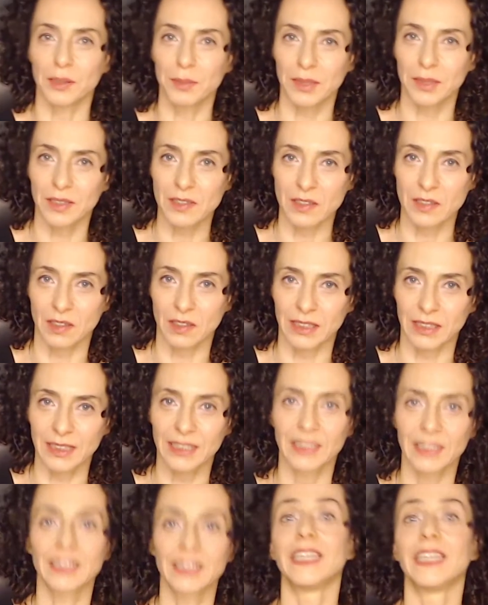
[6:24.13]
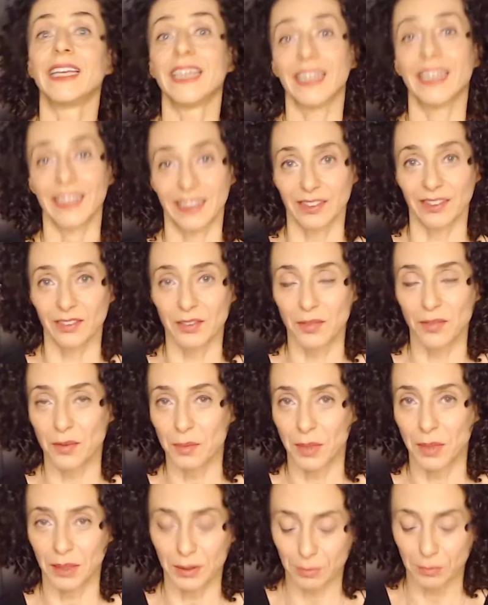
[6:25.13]
pentatonic and the
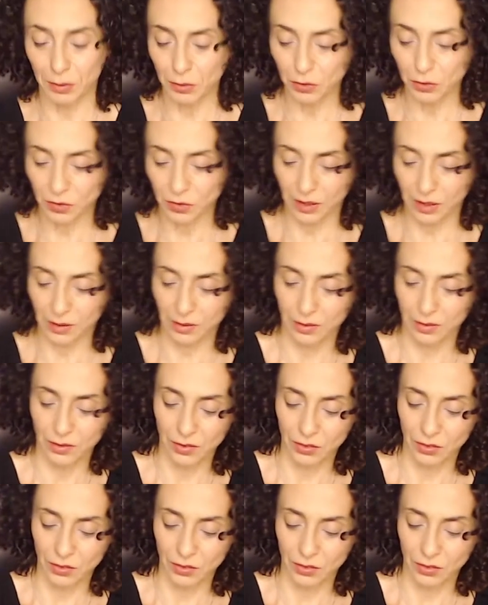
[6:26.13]
minor blues scale.